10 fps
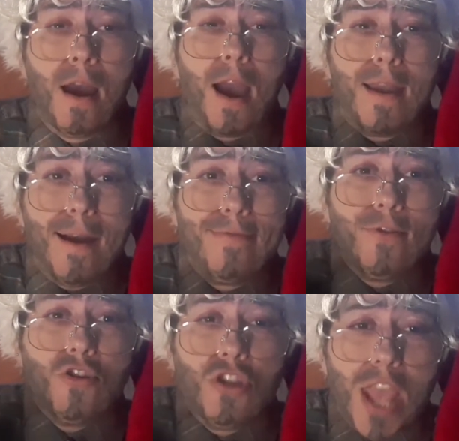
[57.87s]
I
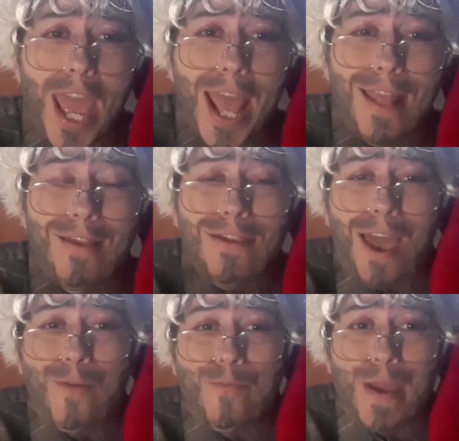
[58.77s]
understand
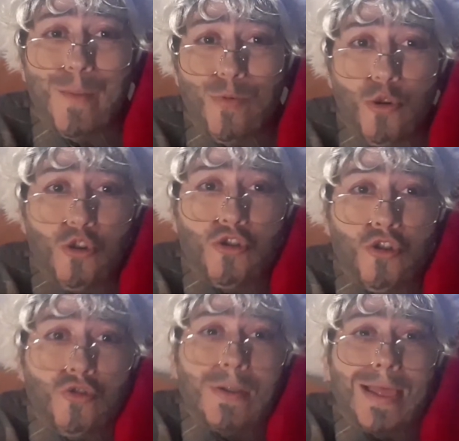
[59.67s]
some people
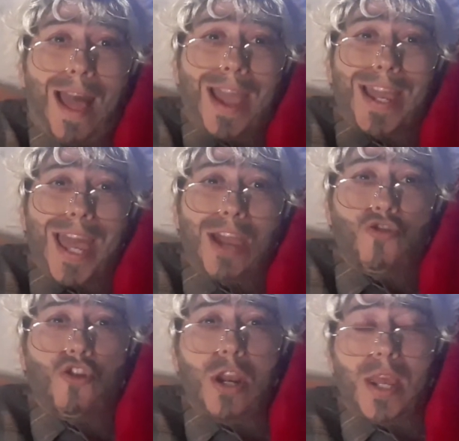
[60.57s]
don't like
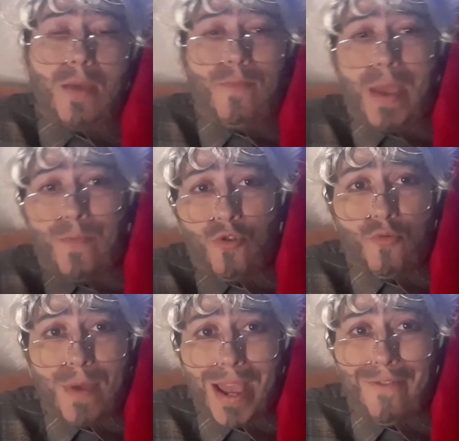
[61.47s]
actually
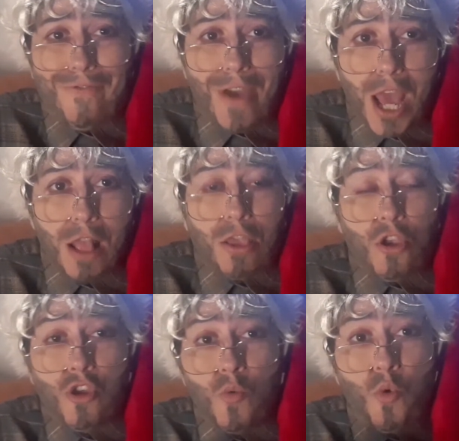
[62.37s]
people being fed, so
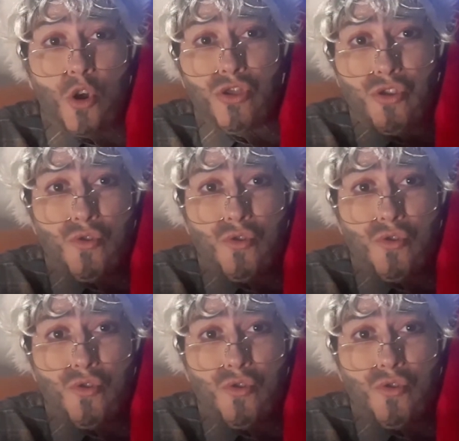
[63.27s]
you want to